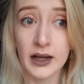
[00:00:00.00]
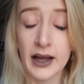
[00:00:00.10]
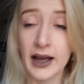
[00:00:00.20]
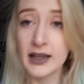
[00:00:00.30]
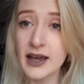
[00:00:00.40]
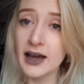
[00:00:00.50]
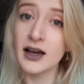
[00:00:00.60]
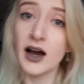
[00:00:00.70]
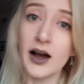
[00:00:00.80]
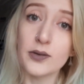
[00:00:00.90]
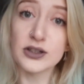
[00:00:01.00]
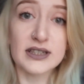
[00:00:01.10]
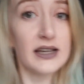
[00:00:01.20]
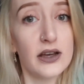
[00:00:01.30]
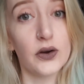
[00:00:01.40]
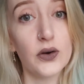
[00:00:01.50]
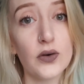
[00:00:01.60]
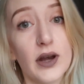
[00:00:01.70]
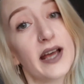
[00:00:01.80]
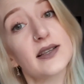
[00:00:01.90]
And yeah, I will see you
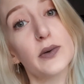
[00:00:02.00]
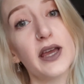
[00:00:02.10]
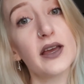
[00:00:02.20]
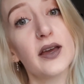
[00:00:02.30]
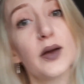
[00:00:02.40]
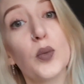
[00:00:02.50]
next week.